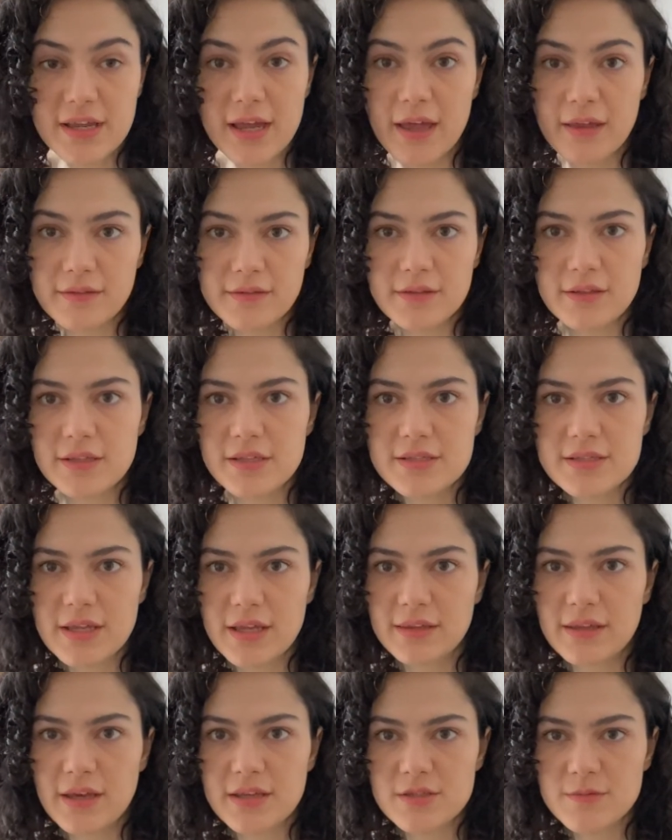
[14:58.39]
At least
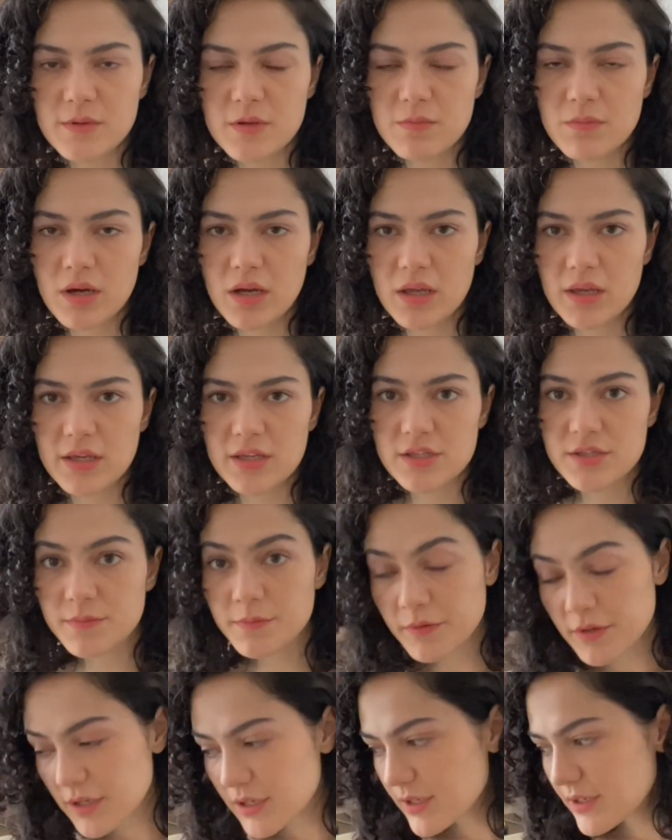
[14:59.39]
that has been my
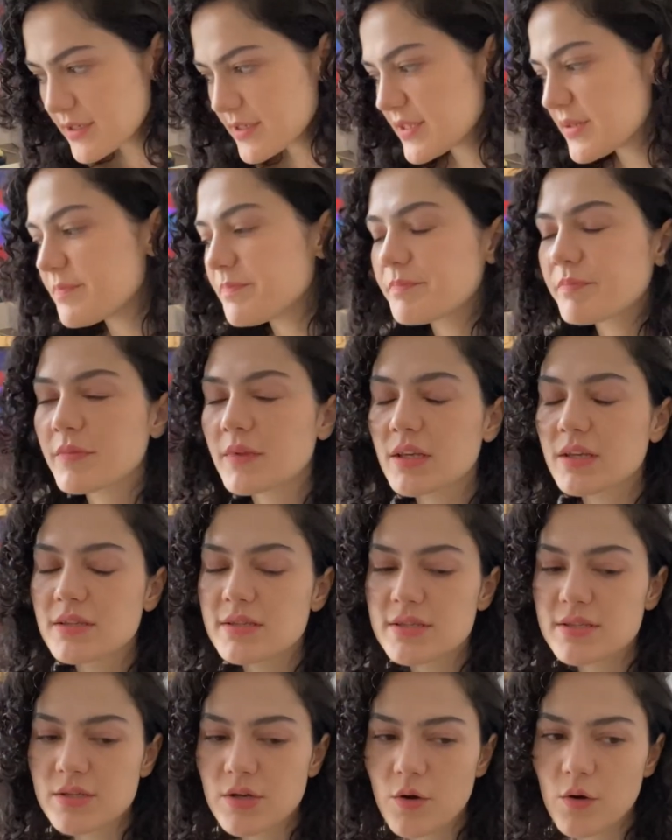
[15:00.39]
experience.
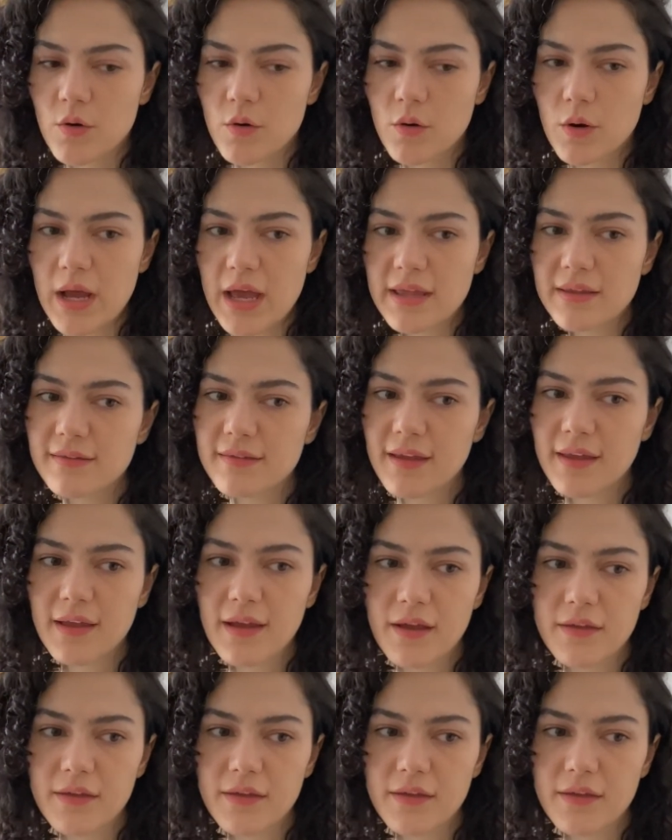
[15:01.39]
So, and I